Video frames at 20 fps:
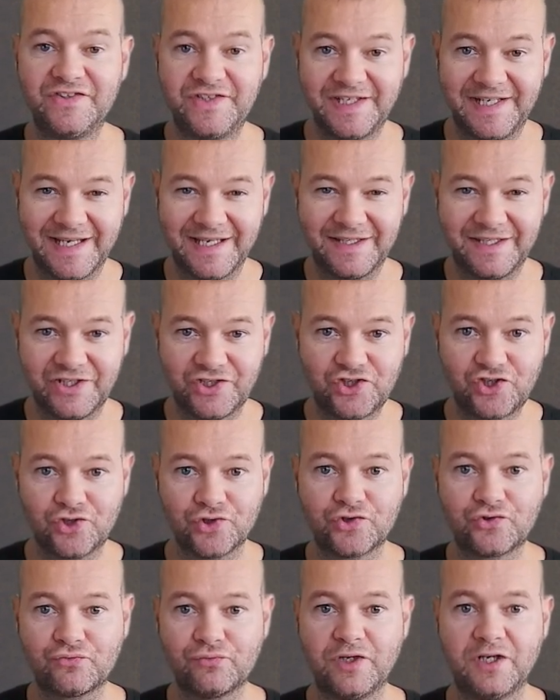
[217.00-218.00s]
to get this
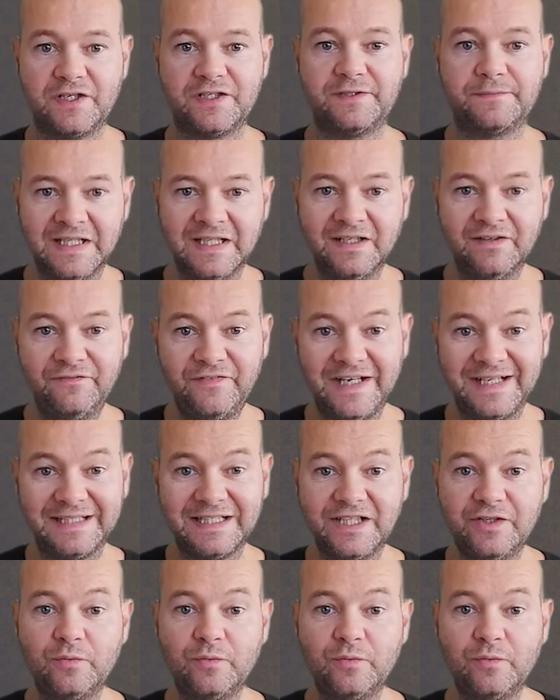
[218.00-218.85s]
just right. Finally,